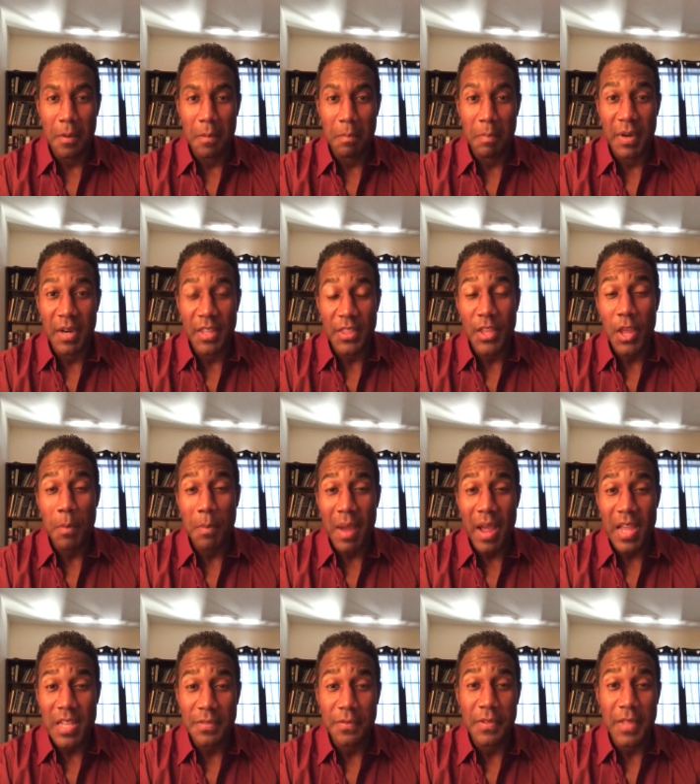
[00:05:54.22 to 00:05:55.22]
But in their
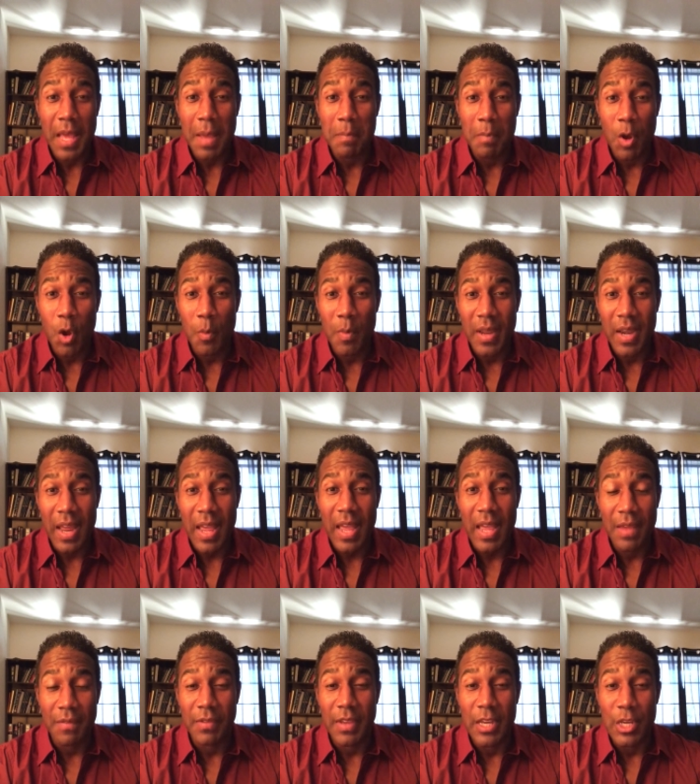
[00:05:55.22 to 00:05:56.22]
minds for that moment, I
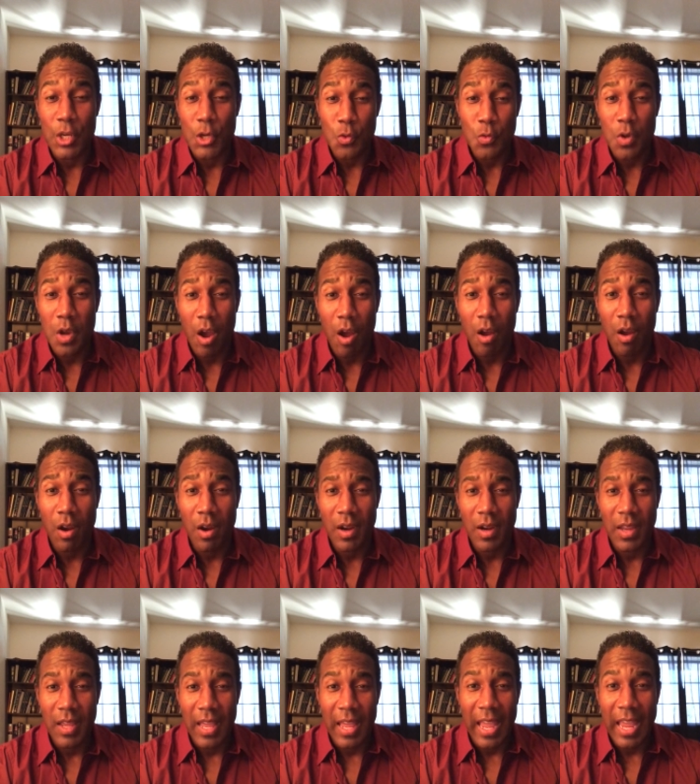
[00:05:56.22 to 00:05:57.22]
have a new car,
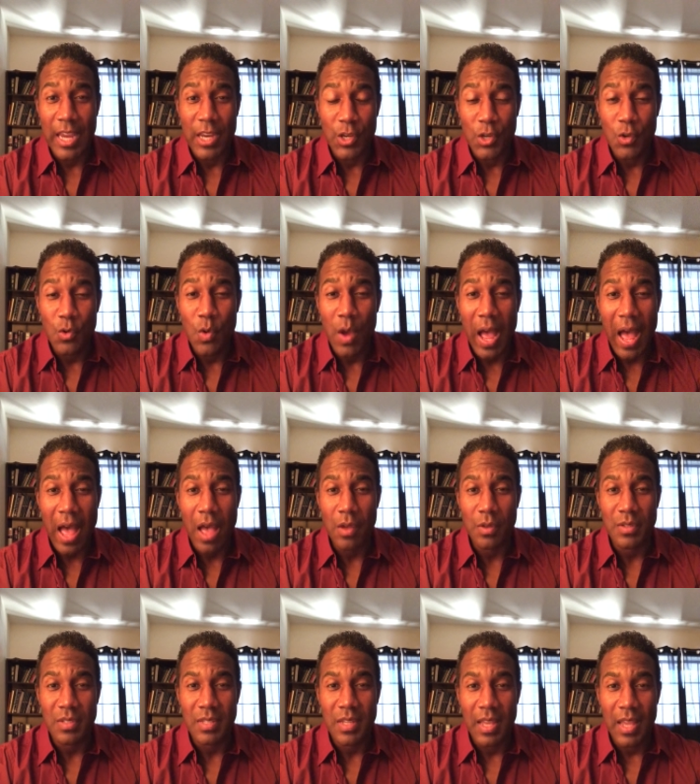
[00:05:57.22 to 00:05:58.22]
a new
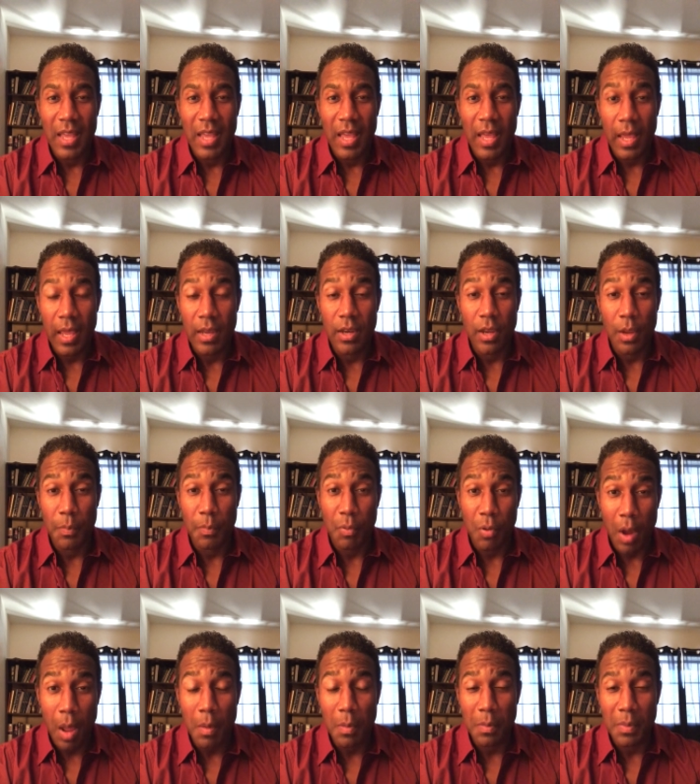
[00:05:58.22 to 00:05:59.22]
house, and they're
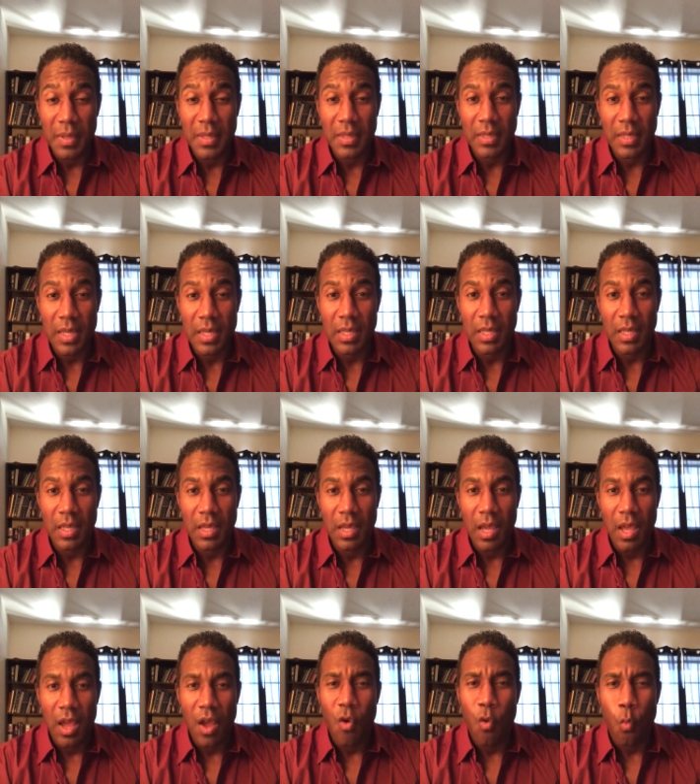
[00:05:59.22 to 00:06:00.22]
probably thinking,
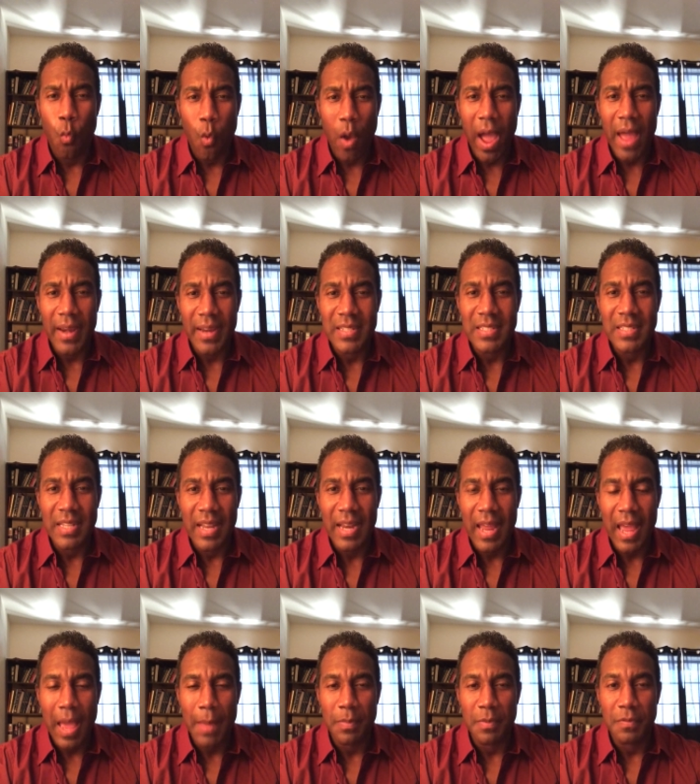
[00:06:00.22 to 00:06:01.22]
why doesn't that
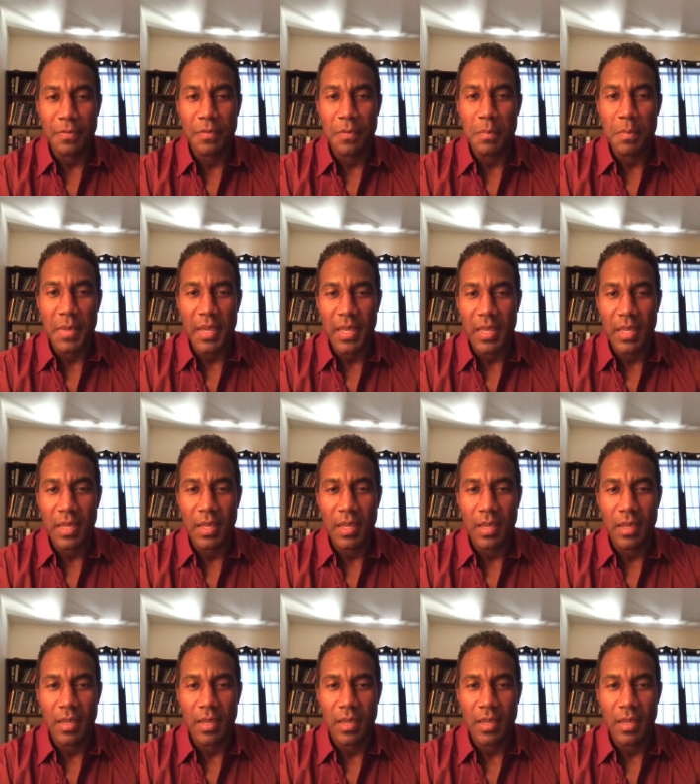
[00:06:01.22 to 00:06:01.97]
happen for me?